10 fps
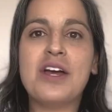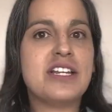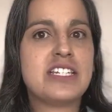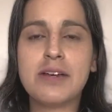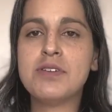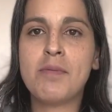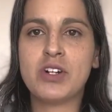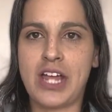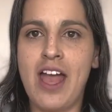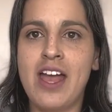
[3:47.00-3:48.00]
Tip number
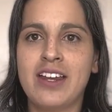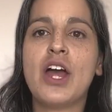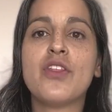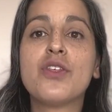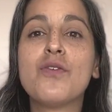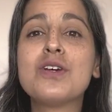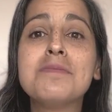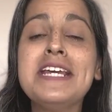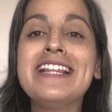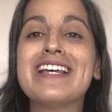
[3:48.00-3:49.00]
10, the first
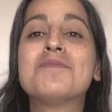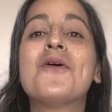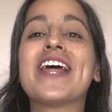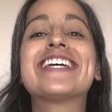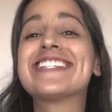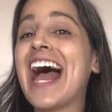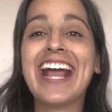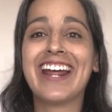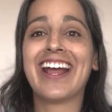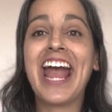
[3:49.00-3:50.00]
piece is both
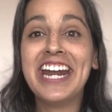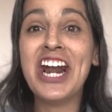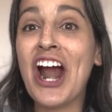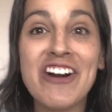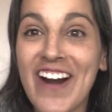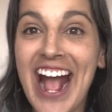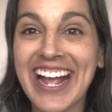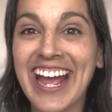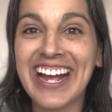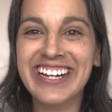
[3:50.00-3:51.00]
exciting and
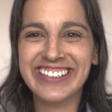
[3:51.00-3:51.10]
nerve-wracking.